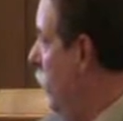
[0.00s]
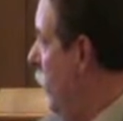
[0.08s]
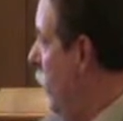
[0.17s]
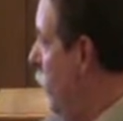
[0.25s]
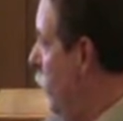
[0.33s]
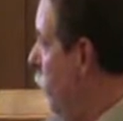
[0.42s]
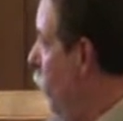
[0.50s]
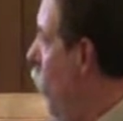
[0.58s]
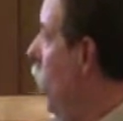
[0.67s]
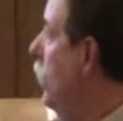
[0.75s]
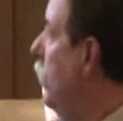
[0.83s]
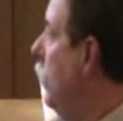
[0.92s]

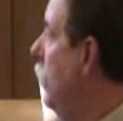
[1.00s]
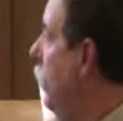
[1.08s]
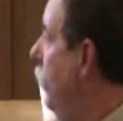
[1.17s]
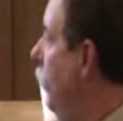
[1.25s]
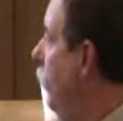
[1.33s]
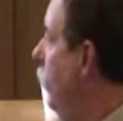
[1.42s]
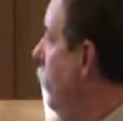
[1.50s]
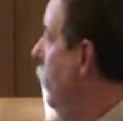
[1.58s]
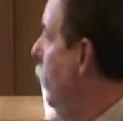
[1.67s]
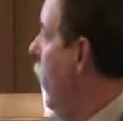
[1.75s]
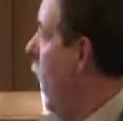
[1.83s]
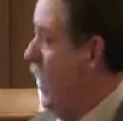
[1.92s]
divorce.
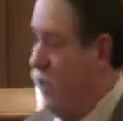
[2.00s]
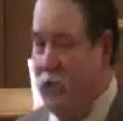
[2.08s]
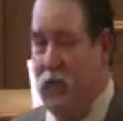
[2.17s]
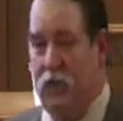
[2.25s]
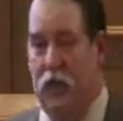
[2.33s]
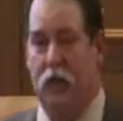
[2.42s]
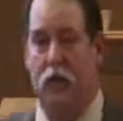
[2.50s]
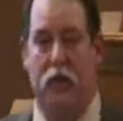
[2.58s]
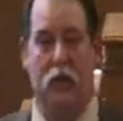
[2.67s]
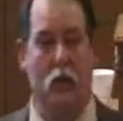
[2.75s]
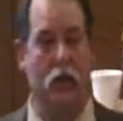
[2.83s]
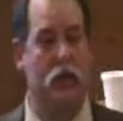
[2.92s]
I consider
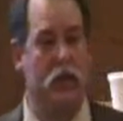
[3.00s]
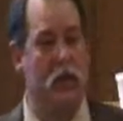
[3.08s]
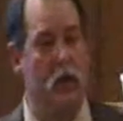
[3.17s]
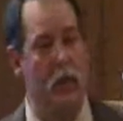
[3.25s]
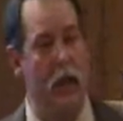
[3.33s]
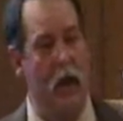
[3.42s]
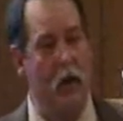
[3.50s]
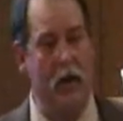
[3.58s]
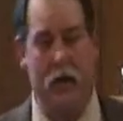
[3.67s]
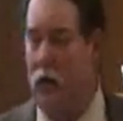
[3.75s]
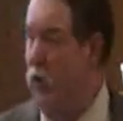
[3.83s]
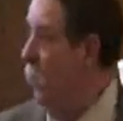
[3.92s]
that we're still
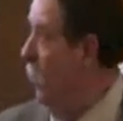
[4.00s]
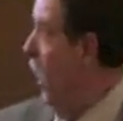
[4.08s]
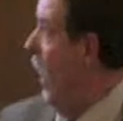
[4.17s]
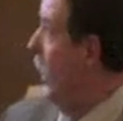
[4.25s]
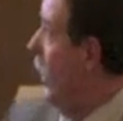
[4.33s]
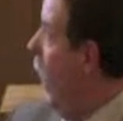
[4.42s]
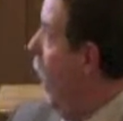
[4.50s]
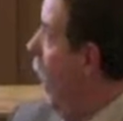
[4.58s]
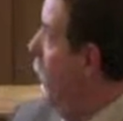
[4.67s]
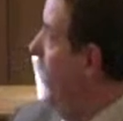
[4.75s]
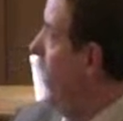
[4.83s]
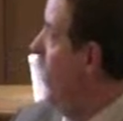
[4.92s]
married by
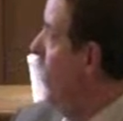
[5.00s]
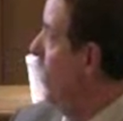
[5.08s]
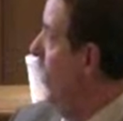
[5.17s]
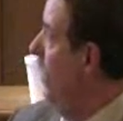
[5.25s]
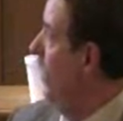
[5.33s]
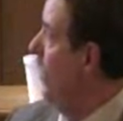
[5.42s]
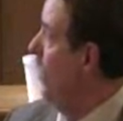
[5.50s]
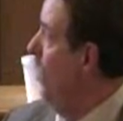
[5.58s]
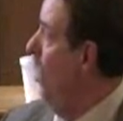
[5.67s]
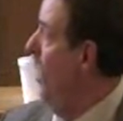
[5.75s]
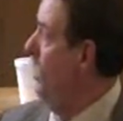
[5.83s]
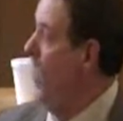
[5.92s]
God because we were
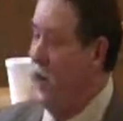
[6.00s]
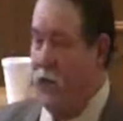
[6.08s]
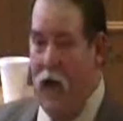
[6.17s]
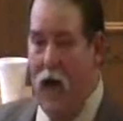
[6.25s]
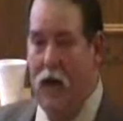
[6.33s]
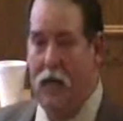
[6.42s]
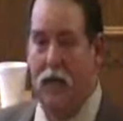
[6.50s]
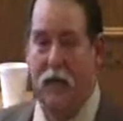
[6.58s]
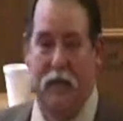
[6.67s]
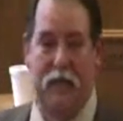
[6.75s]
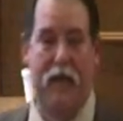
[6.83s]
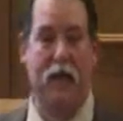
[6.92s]
joined by God, and
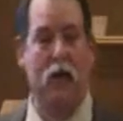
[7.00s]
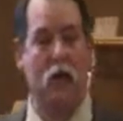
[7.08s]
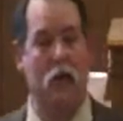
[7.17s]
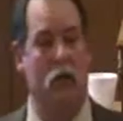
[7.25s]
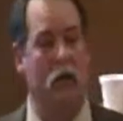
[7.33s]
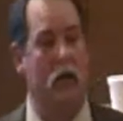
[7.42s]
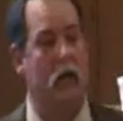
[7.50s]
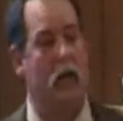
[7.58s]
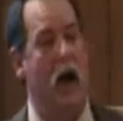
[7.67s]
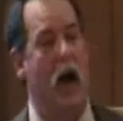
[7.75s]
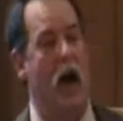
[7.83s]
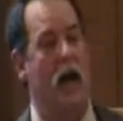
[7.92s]
until
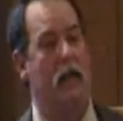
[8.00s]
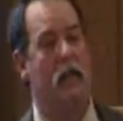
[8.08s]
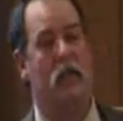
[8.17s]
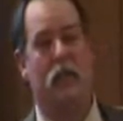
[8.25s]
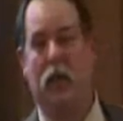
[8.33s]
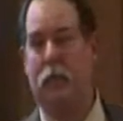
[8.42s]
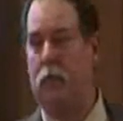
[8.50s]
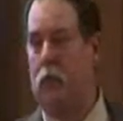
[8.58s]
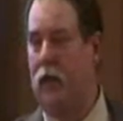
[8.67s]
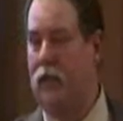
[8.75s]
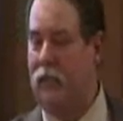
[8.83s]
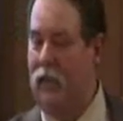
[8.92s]
God
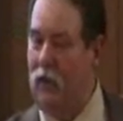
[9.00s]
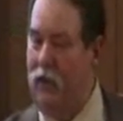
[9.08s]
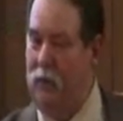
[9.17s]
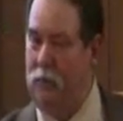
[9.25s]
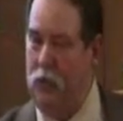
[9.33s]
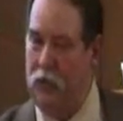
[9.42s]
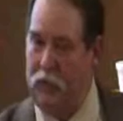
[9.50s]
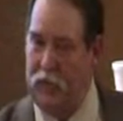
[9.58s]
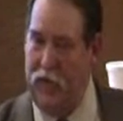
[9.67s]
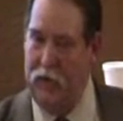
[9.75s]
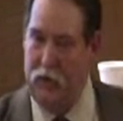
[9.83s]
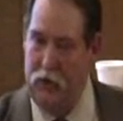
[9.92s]
separates, so He puts
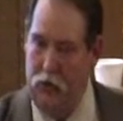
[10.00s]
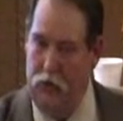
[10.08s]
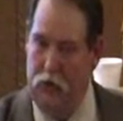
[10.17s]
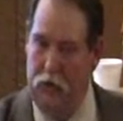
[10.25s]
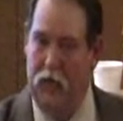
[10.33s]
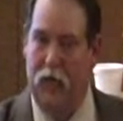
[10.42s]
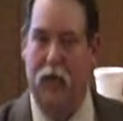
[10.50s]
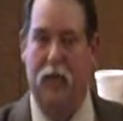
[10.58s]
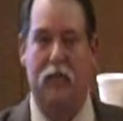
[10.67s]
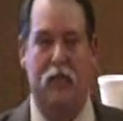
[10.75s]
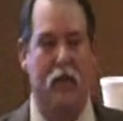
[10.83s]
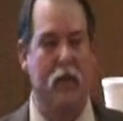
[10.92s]
that union
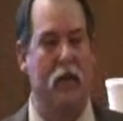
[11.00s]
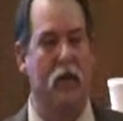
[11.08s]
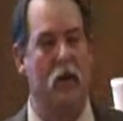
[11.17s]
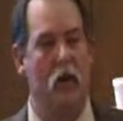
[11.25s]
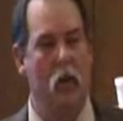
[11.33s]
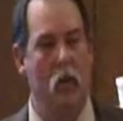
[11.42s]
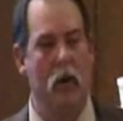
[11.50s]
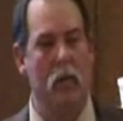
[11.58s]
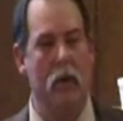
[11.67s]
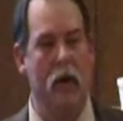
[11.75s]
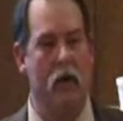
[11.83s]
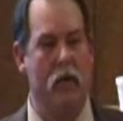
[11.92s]
asunder, we're
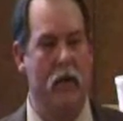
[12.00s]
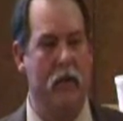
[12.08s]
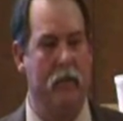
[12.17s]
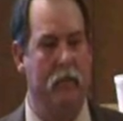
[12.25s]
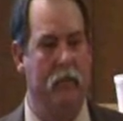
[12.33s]
married.